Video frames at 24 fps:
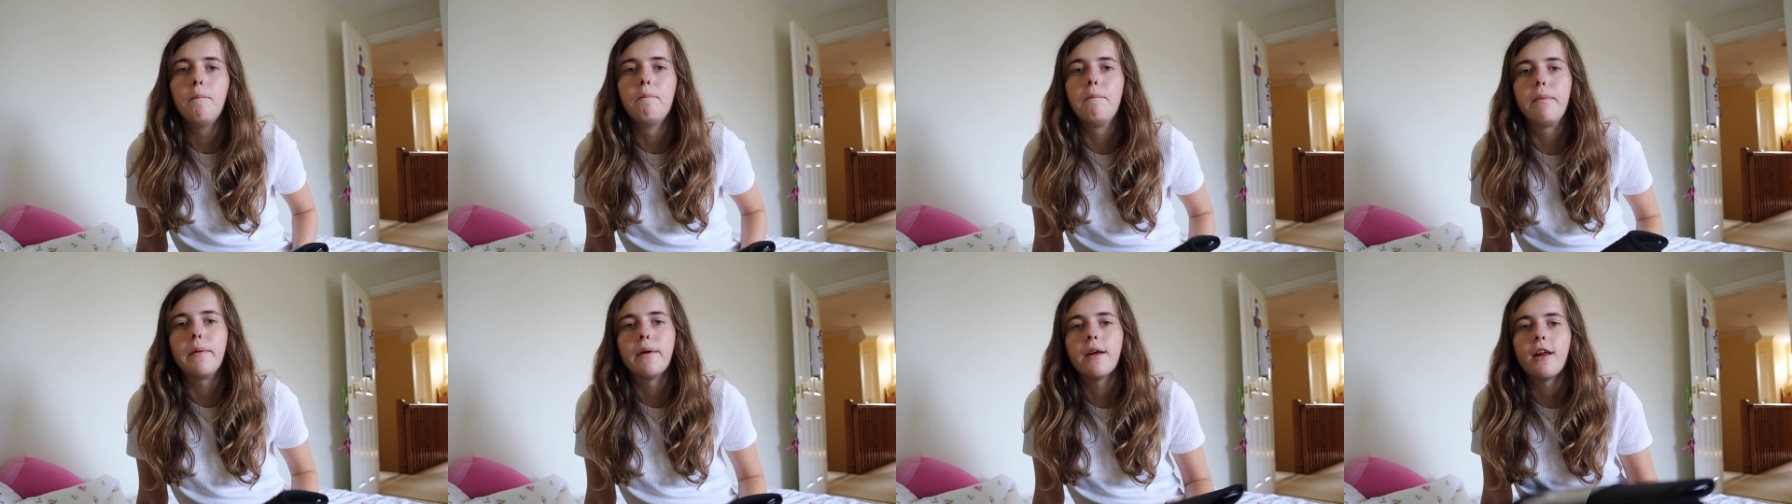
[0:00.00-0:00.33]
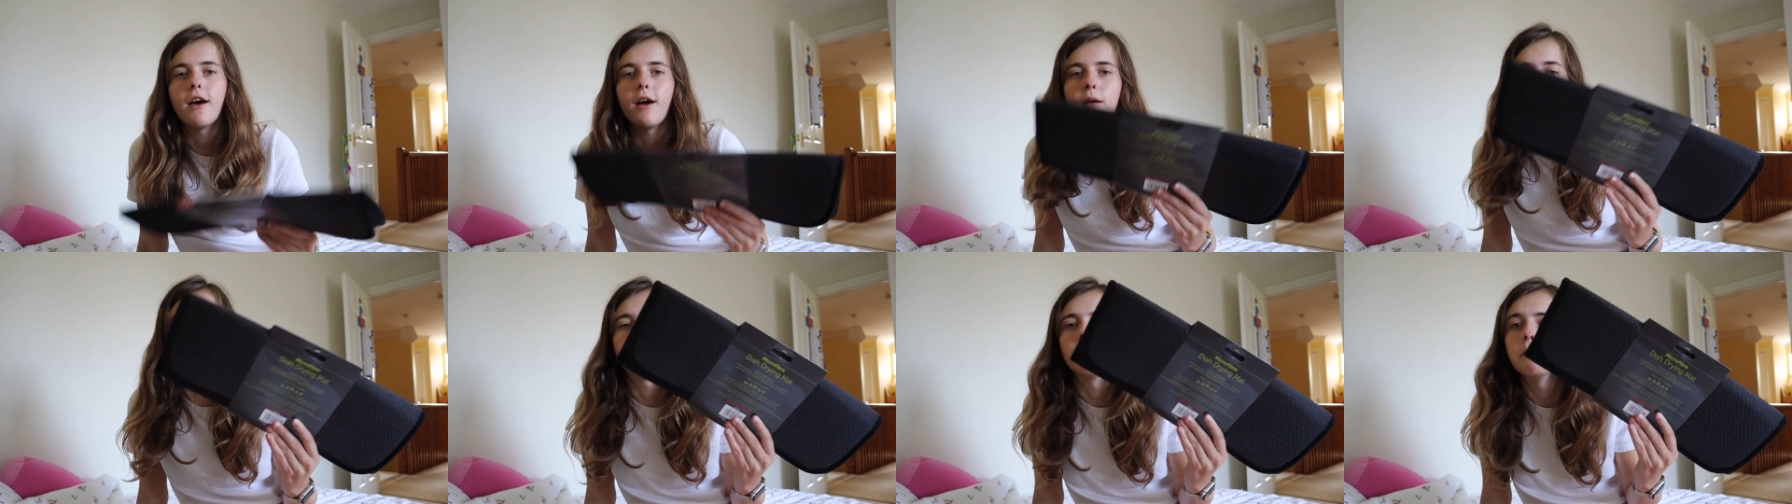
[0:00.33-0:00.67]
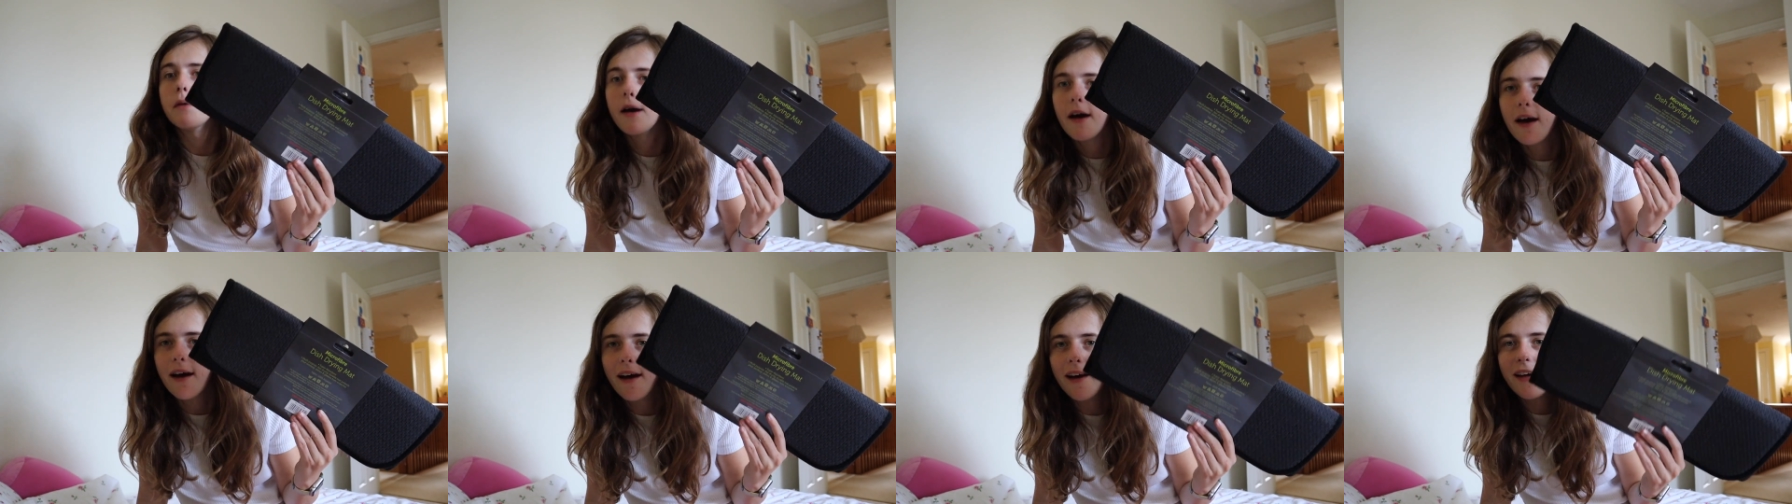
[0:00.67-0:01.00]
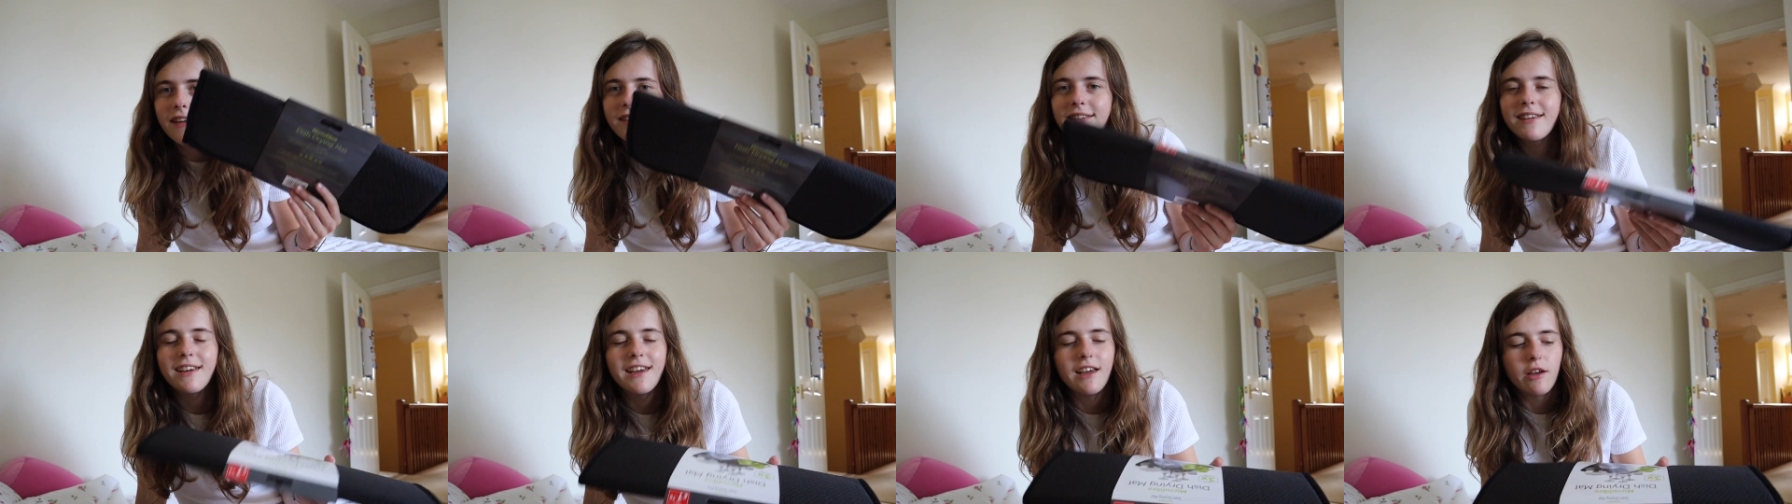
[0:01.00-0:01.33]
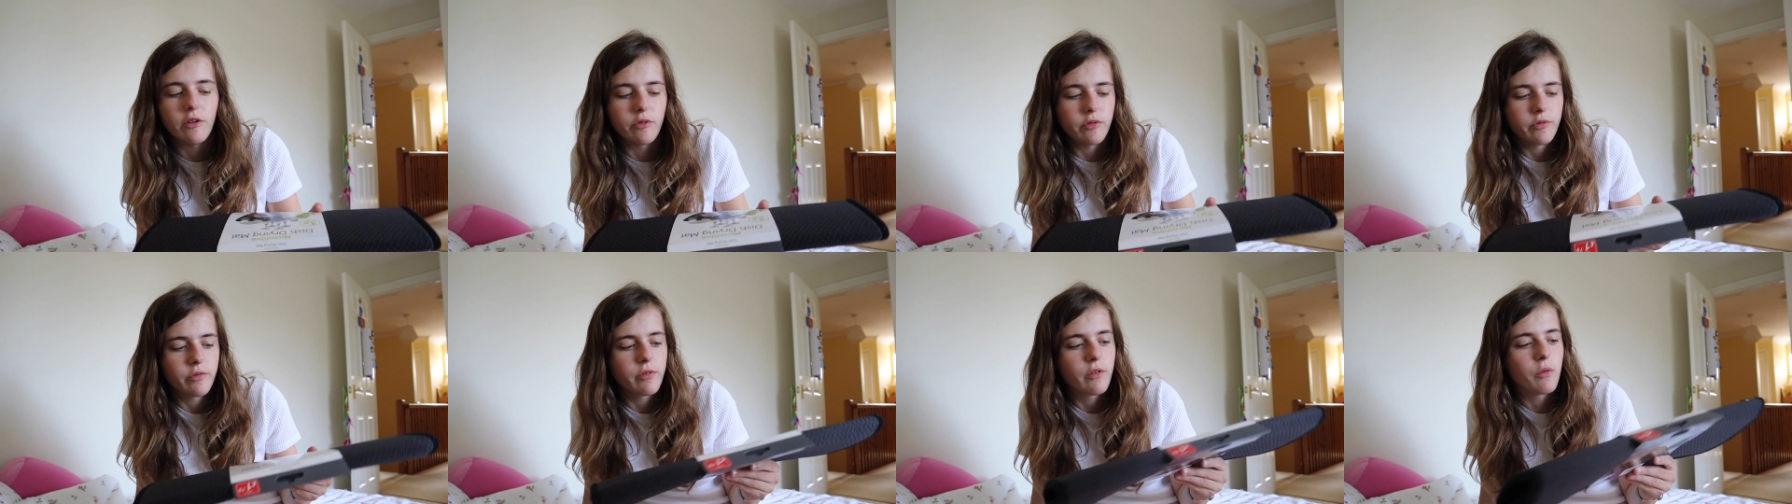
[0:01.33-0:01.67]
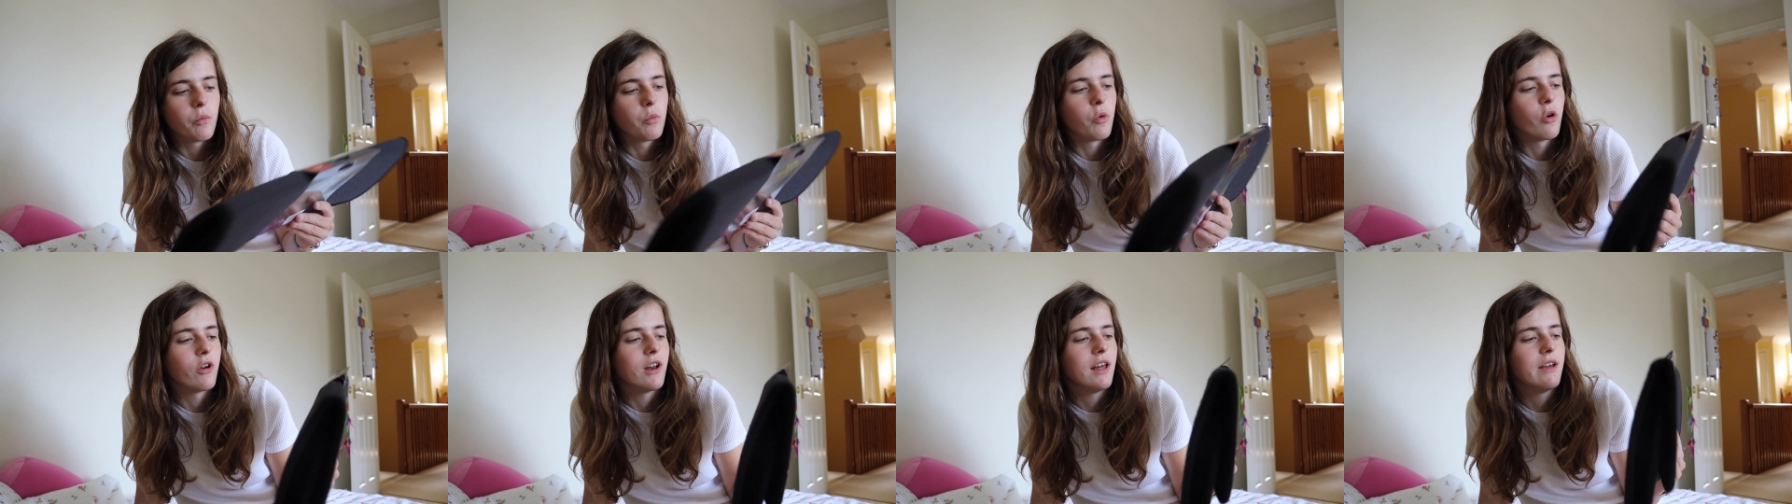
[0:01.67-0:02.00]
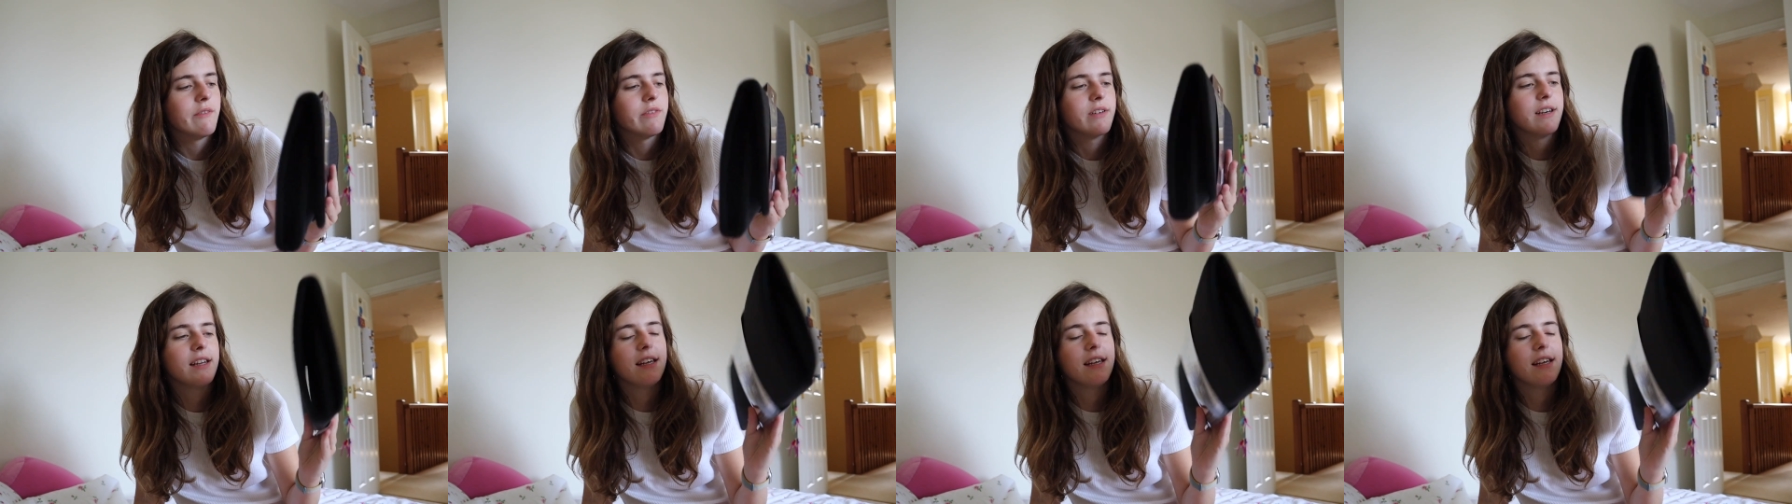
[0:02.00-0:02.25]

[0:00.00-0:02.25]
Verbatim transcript: But I'm prepared if one ever